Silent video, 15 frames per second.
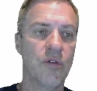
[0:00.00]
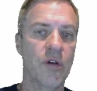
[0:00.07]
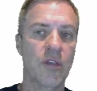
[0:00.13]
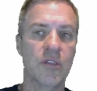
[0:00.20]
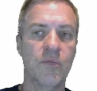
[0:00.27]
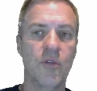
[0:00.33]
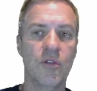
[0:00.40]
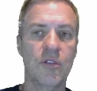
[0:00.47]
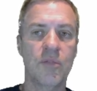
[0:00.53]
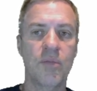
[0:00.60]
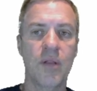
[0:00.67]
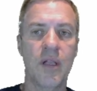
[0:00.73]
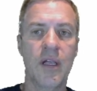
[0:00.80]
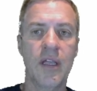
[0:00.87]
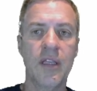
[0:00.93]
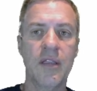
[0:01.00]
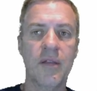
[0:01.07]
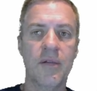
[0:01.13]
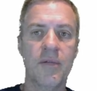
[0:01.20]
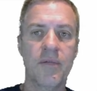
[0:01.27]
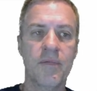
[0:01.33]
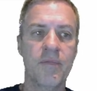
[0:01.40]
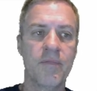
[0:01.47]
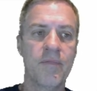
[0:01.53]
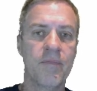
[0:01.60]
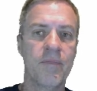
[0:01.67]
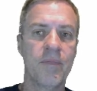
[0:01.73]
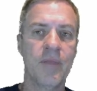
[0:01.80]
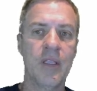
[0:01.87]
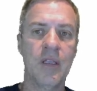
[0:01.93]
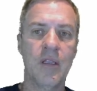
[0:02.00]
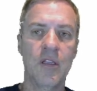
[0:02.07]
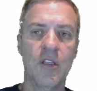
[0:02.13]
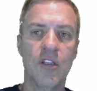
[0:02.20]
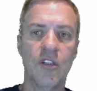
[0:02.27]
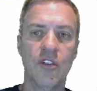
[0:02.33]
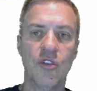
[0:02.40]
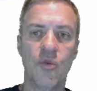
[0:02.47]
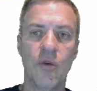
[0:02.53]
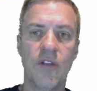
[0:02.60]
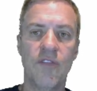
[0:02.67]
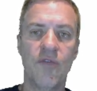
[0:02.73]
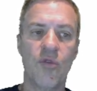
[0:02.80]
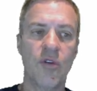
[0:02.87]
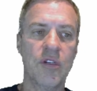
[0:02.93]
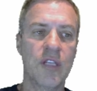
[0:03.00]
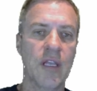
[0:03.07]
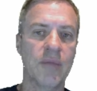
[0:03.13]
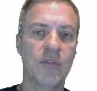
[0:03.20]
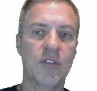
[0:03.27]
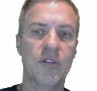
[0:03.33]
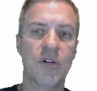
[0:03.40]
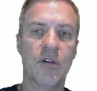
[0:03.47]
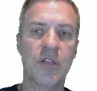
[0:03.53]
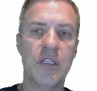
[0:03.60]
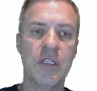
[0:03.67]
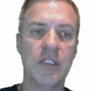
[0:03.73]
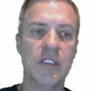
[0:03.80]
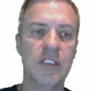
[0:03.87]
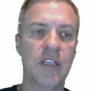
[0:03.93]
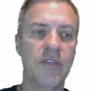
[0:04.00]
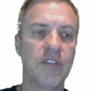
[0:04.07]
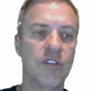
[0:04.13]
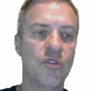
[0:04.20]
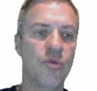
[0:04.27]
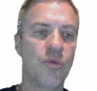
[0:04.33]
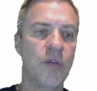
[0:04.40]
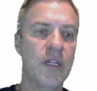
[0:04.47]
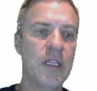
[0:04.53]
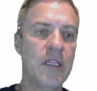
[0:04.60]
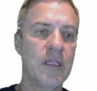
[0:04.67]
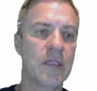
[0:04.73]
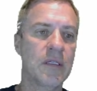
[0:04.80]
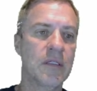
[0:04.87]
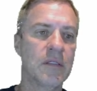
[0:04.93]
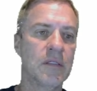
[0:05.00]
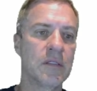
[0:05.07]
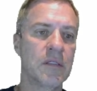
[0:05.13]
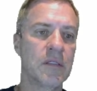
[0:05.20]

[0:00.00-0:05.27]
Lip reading: We cross multiply. 24 times 30 is 720.